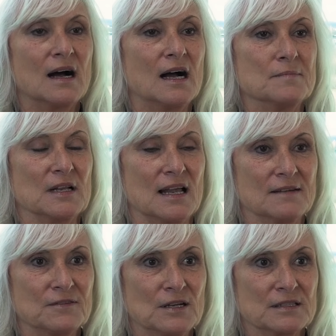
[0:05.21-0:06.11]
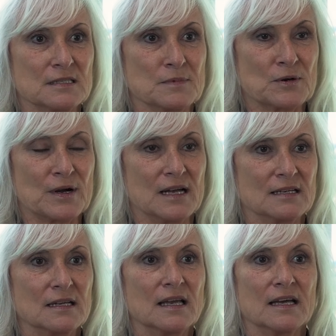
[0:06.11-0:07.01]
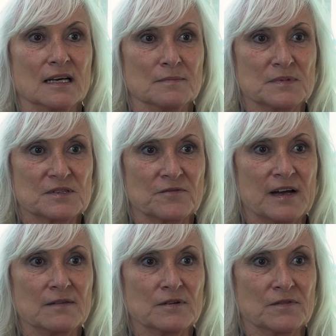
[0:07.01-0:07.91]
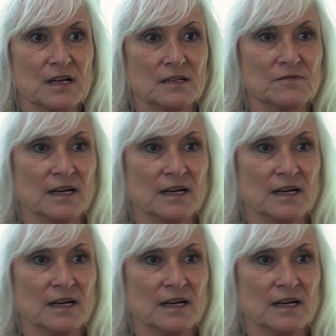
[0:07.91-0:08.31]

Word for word: I'm a lifelong Democrat and I'm a survivor of gun